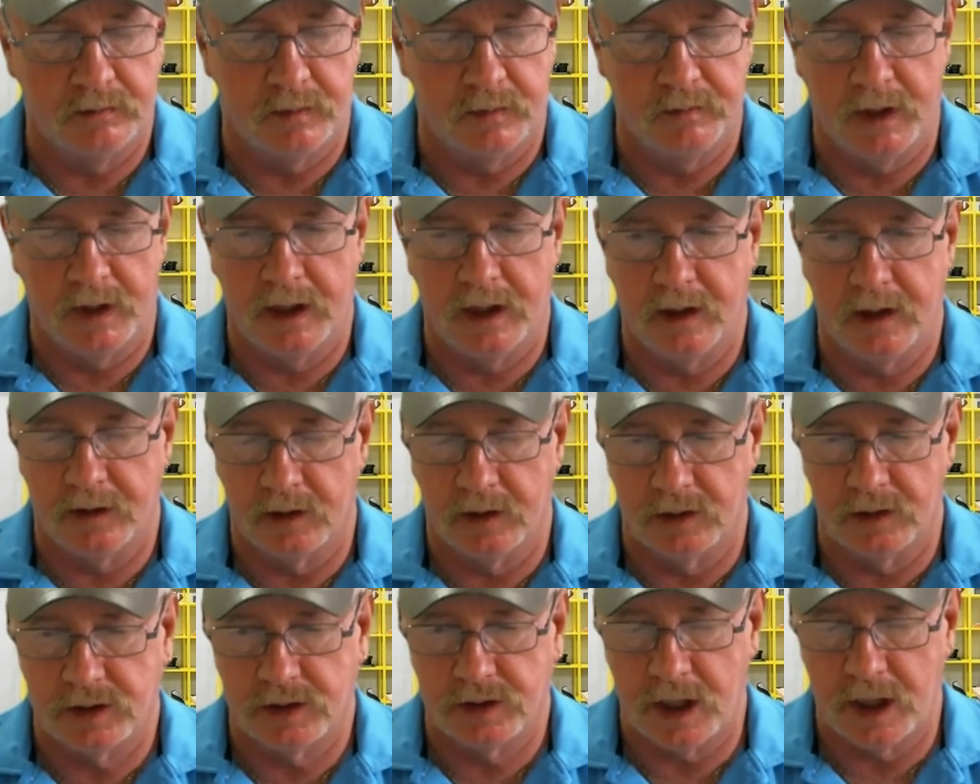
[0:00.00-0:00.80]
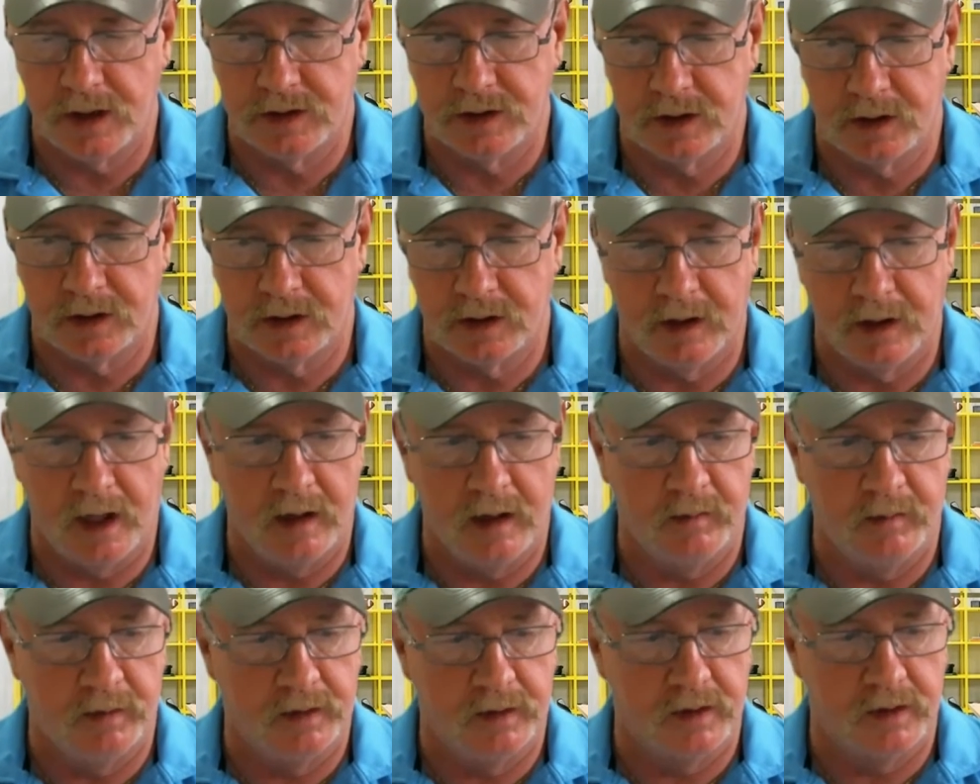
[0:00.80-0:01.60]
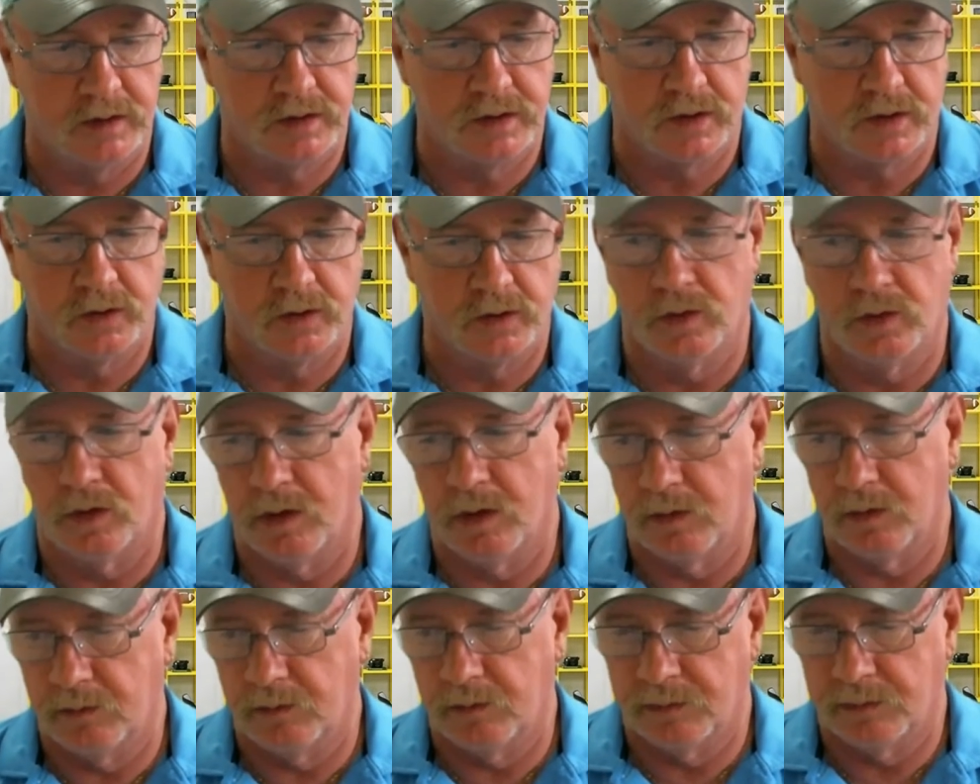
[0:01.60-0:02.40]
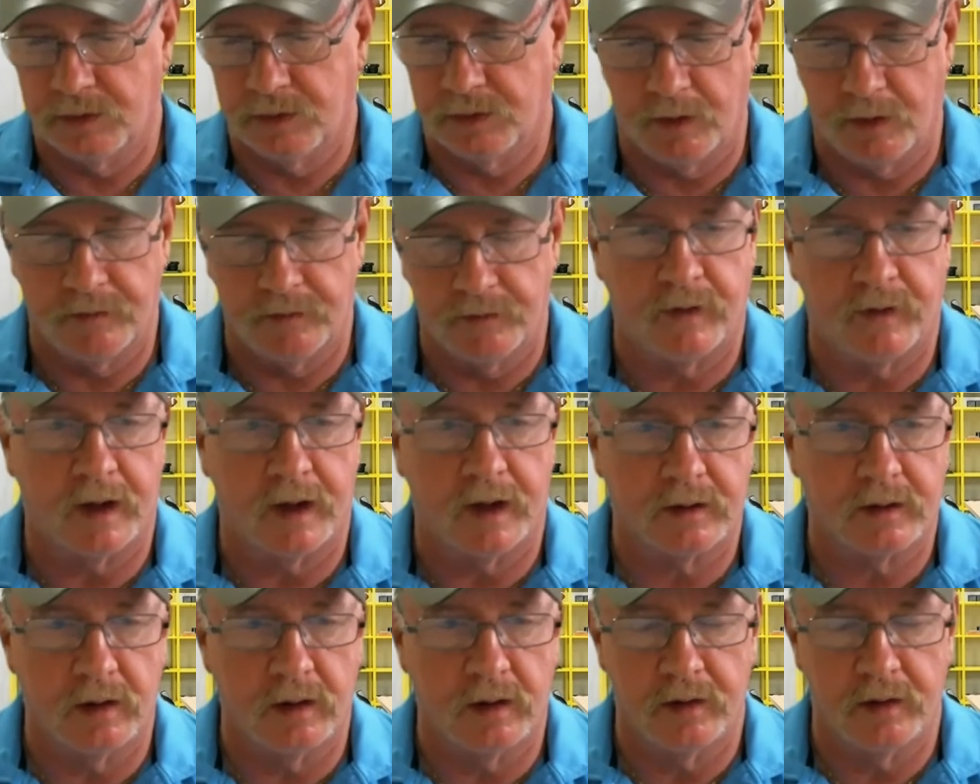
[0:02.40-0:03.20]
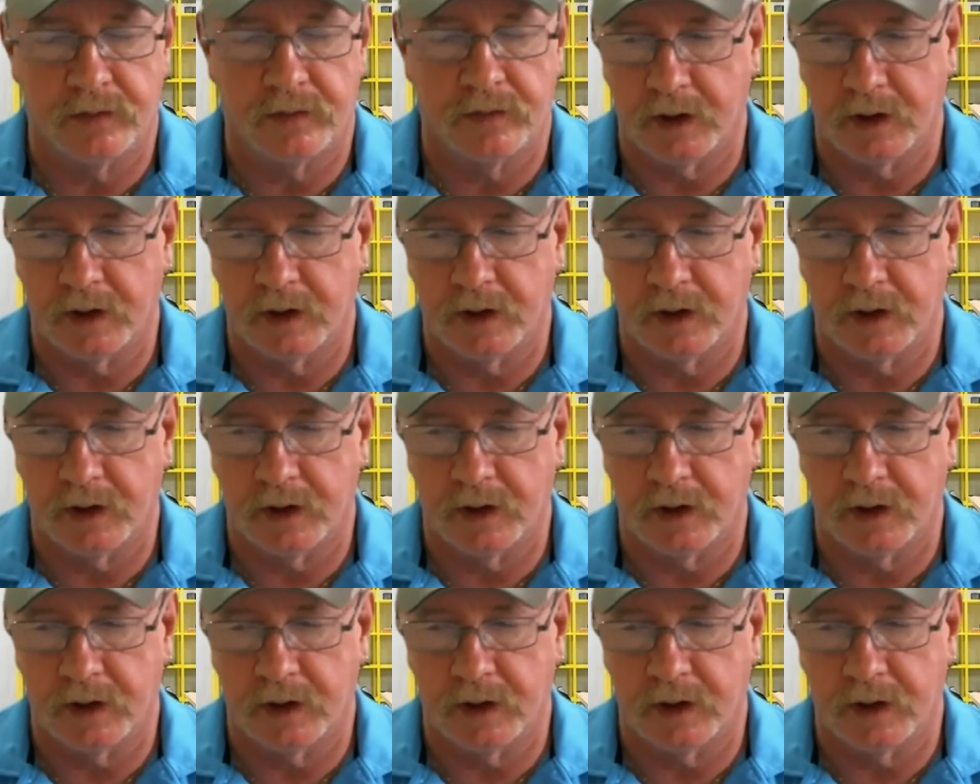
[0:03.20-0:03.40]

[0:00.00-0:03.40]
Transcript: meaning they're changing the name of their school to reflect other